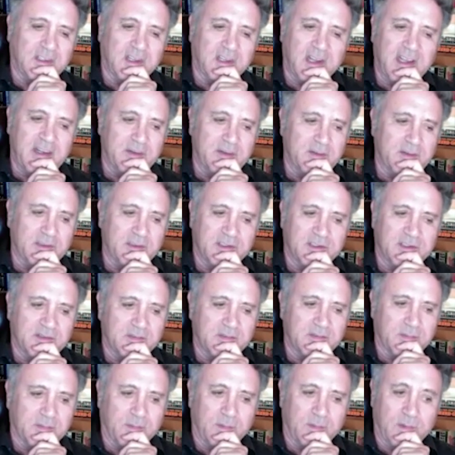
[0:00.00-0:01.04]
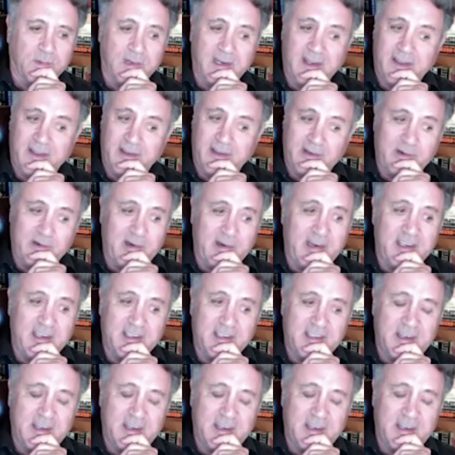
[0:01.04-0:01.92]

Glenn was one of the greats.